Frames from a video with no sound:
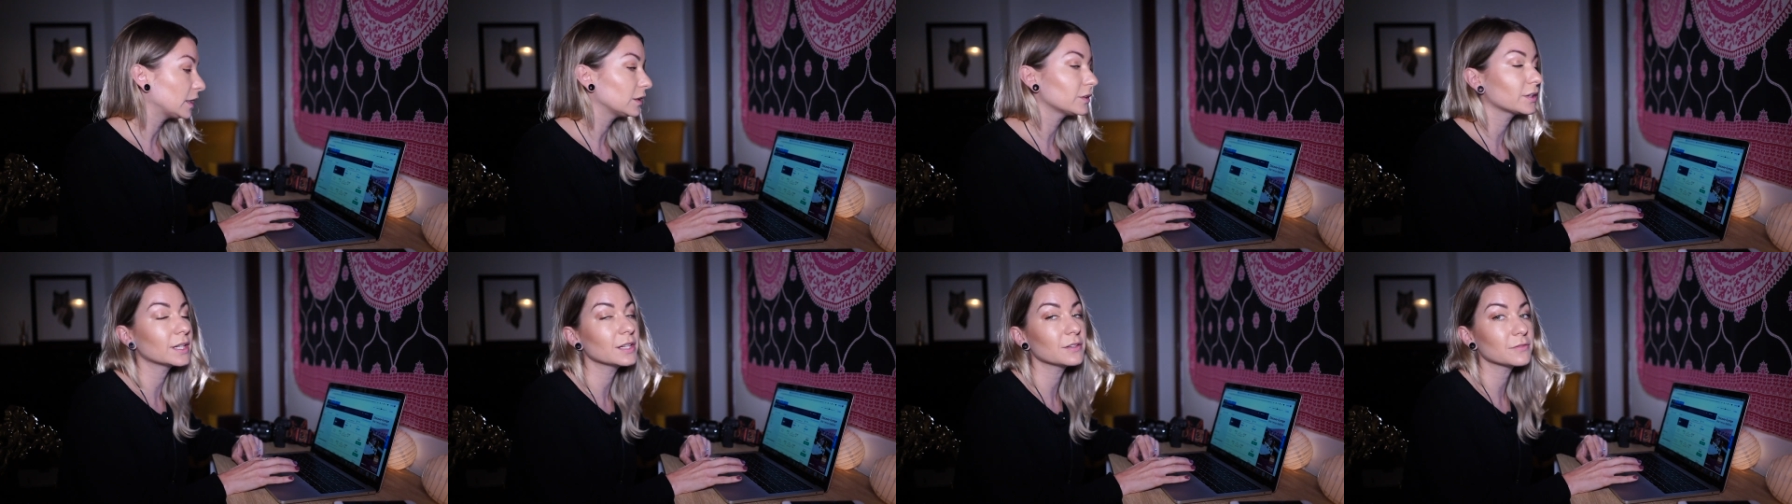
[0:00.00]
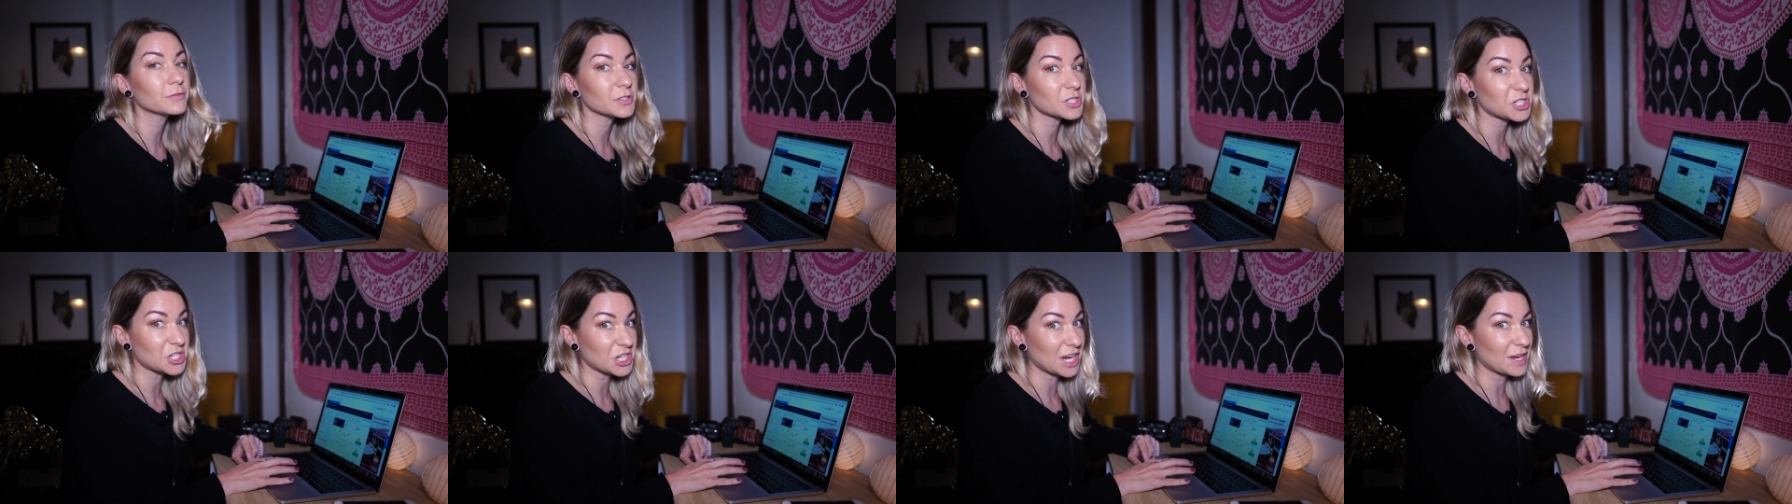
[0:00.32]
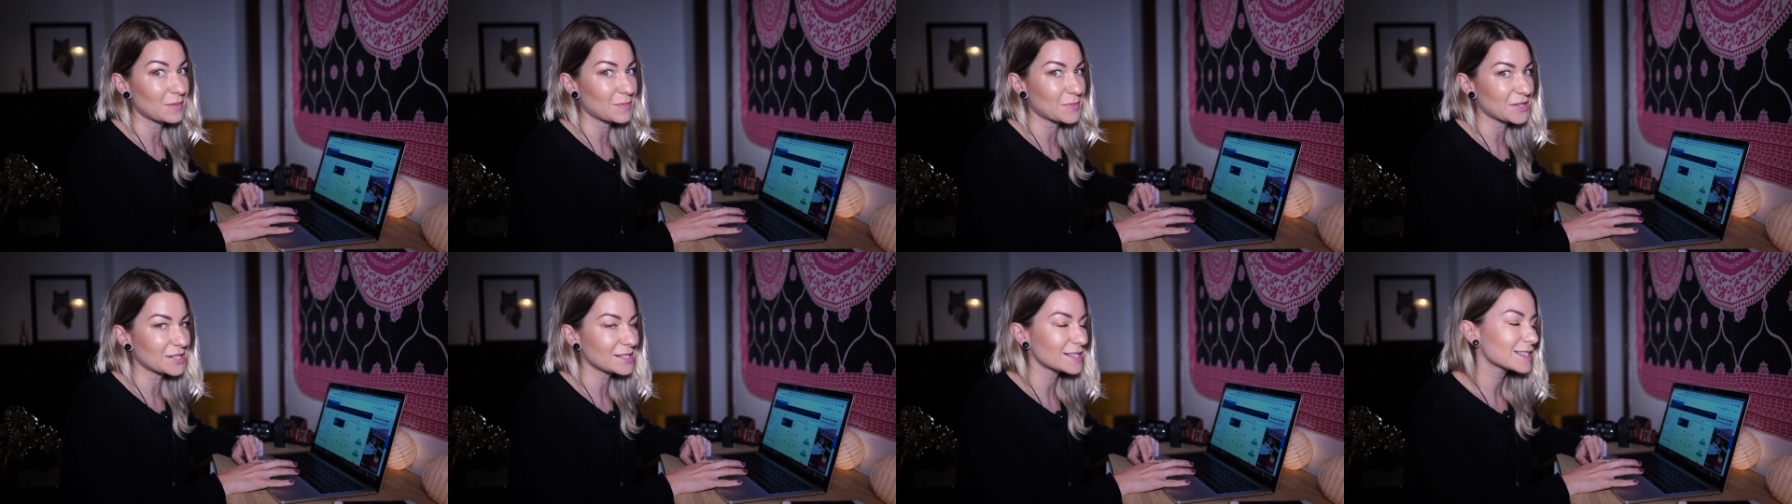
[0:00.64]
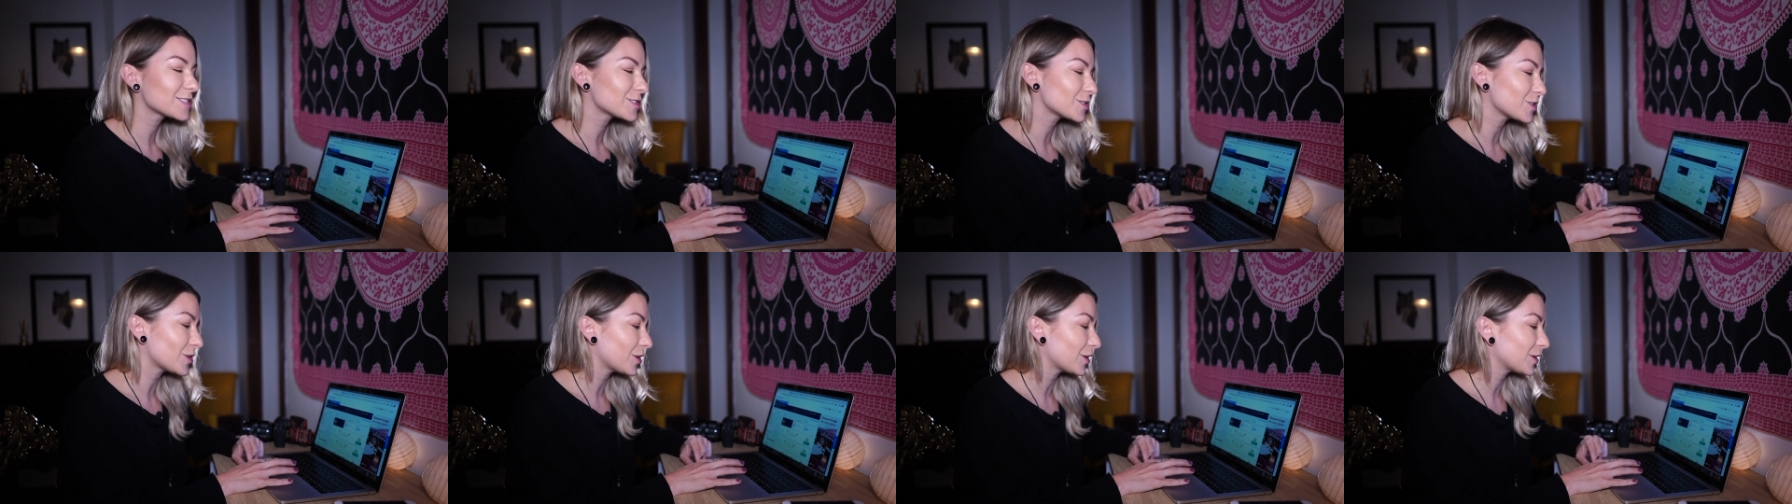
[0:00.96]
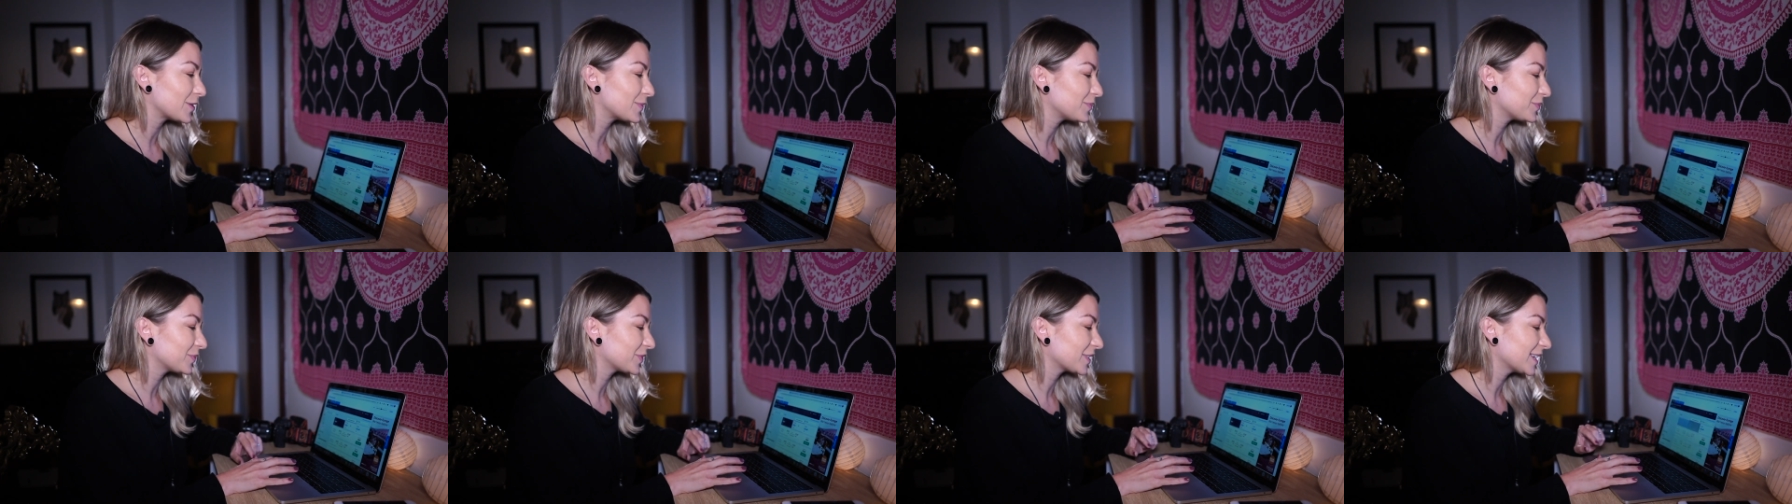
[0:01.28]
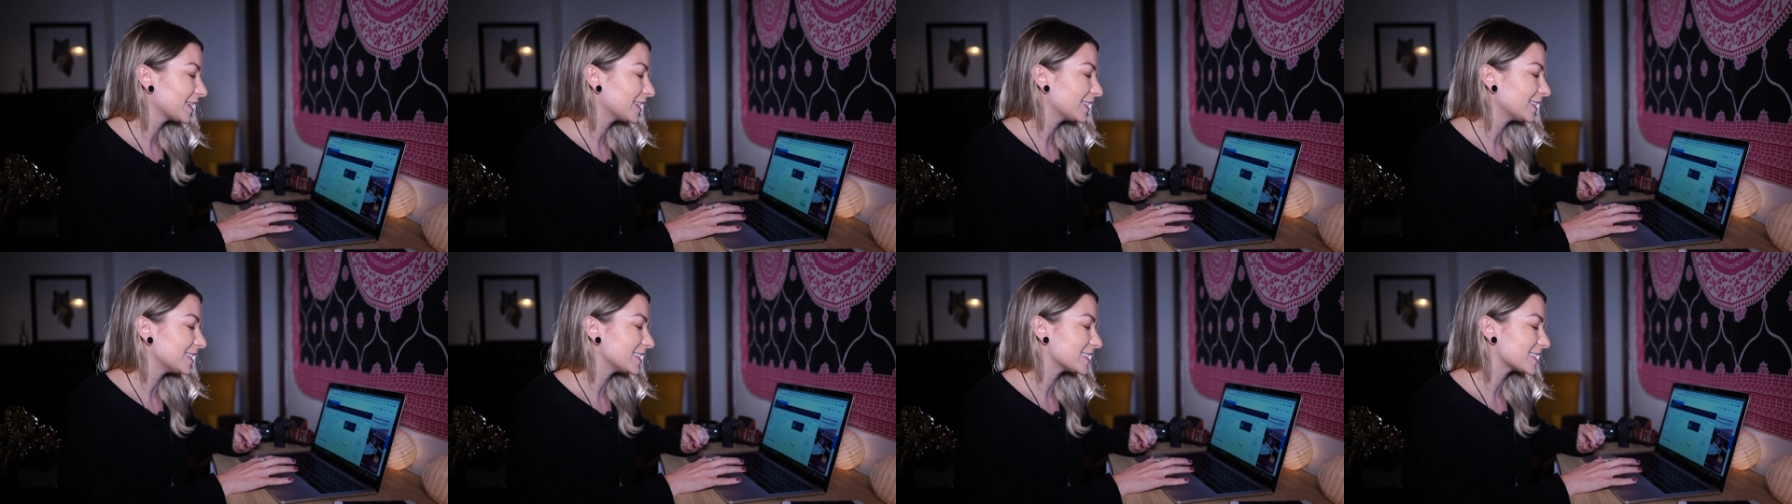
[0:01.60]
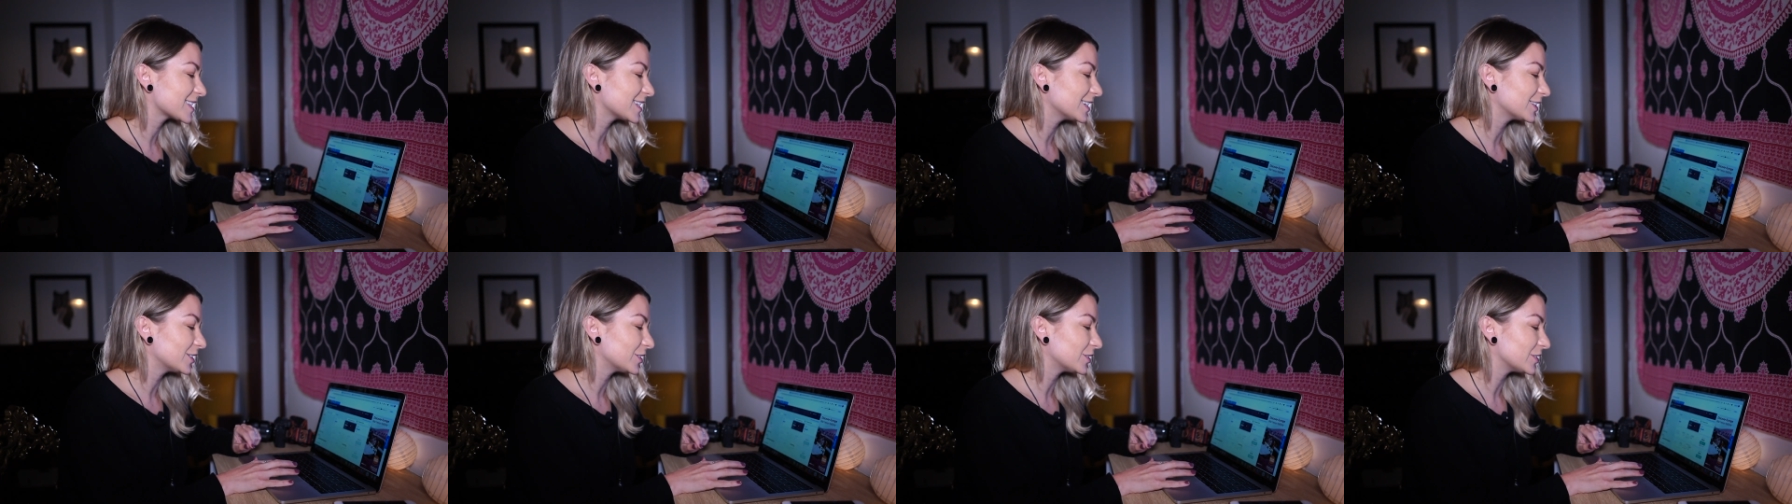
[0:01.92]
looking for cheapest. So let's click